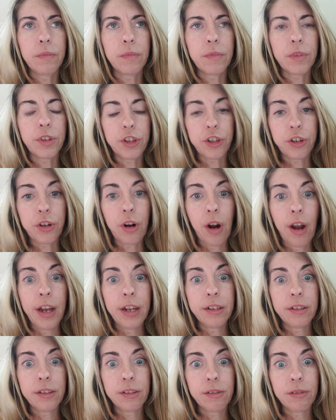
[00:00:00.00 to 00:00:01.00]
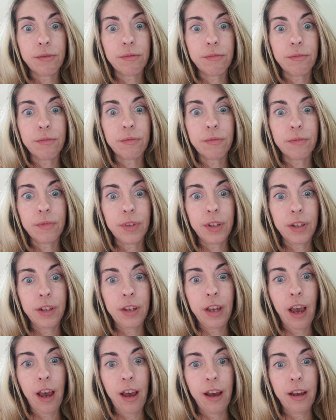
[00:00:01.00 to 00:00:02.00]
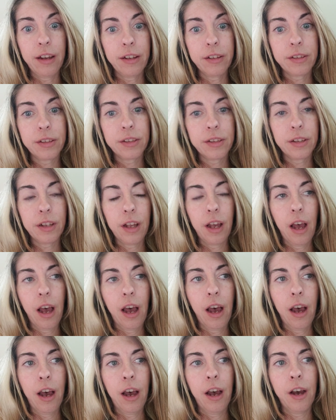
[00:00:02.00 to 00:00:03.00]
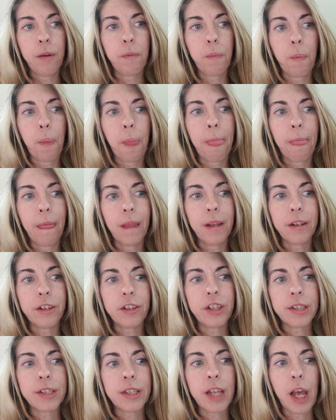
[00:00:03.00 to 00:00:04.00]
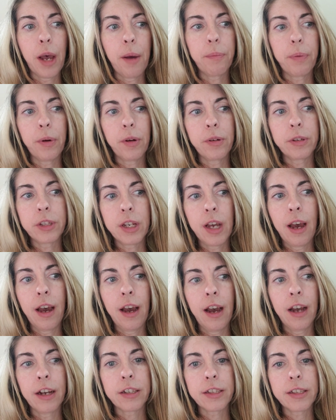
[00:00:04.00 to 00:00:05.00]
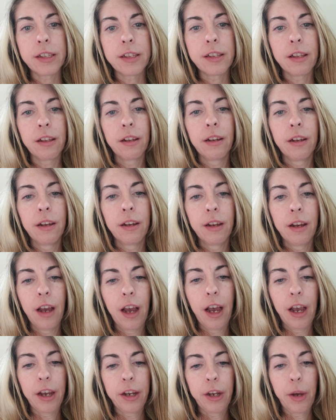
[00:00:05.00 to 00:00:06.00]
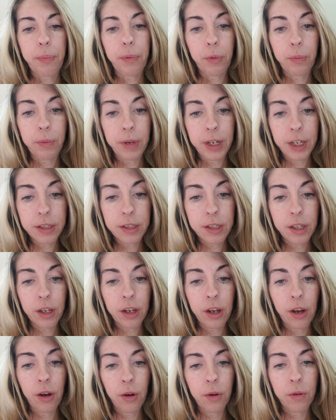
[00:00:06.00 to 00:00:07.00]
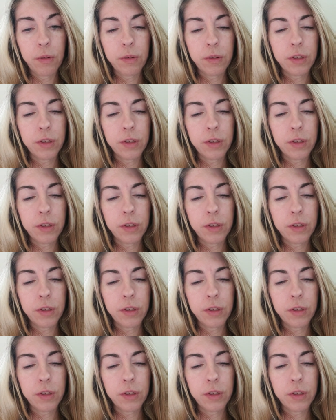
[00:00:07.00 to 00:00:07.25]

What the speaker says: Stress, yes. Just got Botox a couple weeks ago.